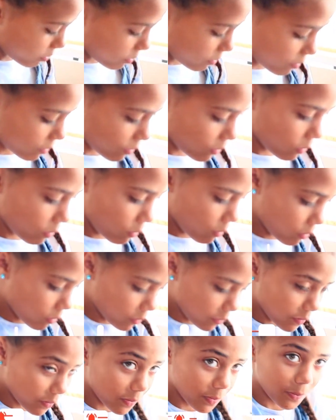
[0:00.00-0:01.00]
What's up,
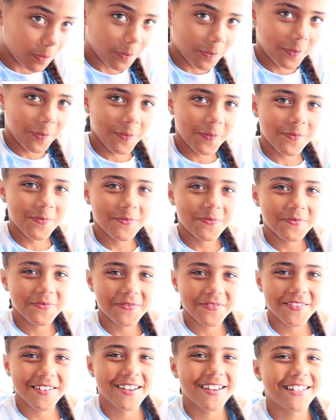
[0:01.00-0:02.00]

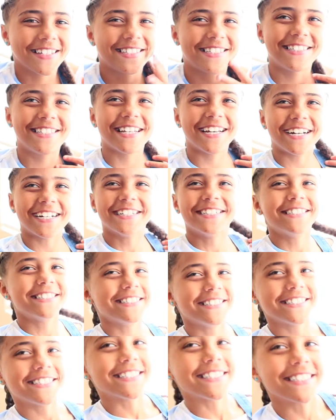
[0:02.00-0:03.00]
Kalia? What's up?
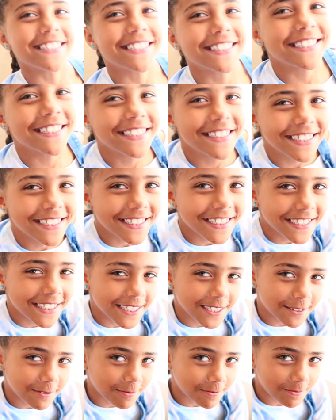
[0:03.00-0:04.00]
What's up? How you doing,
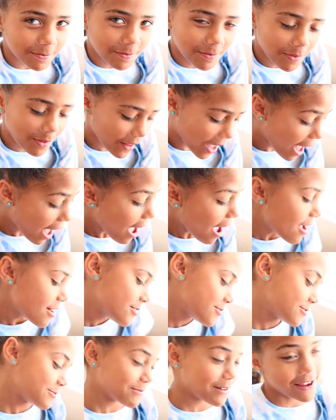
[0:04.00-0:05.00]
girl?
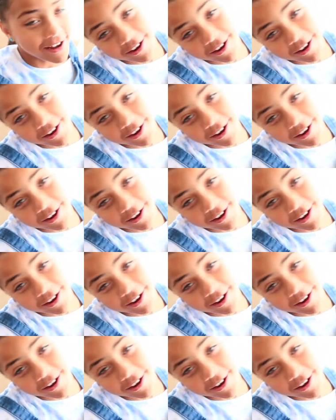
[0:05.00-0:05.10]
Doing my